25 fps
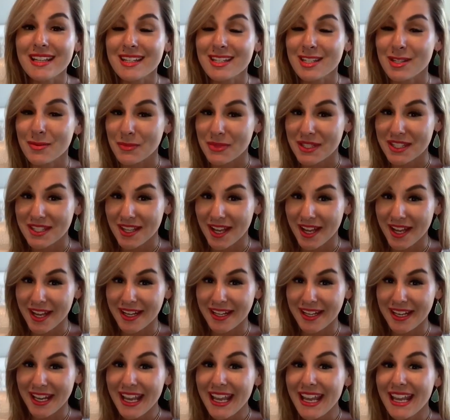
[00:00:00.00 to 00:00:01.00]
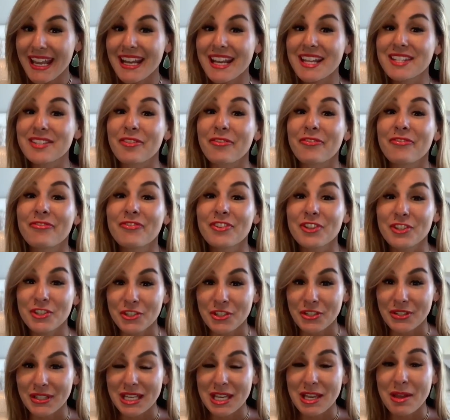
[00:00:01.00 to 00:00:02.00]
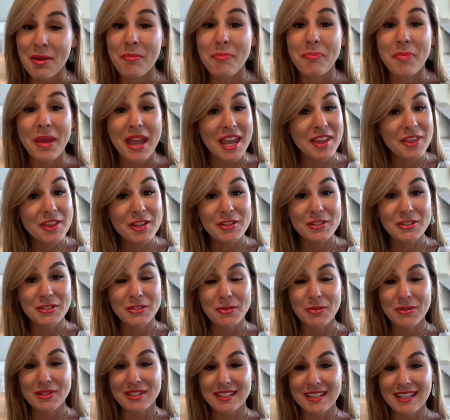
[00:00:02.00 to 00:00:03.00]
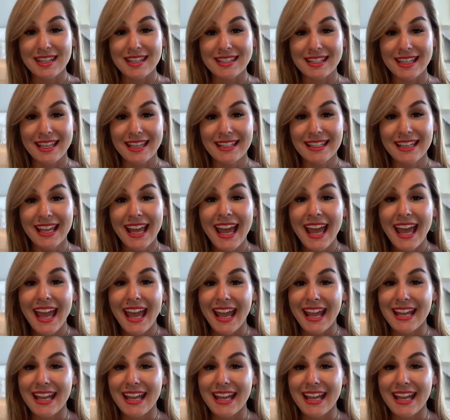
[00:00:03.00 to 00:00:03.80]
some sun. It is officially bathing suit season,